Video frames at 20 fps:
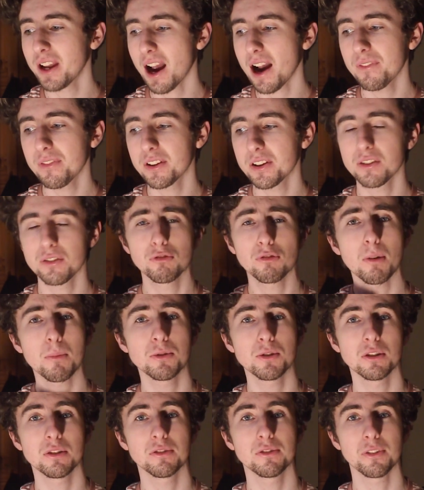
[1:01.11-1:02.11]
have the
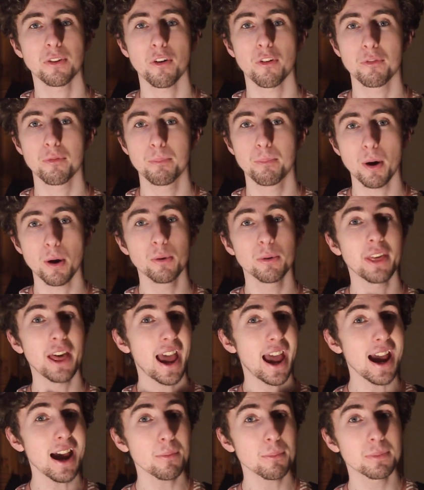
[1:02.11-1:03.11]
descriptions of both
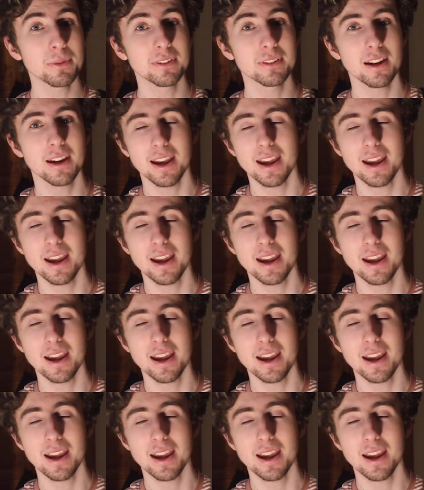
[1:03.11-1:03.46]
Happs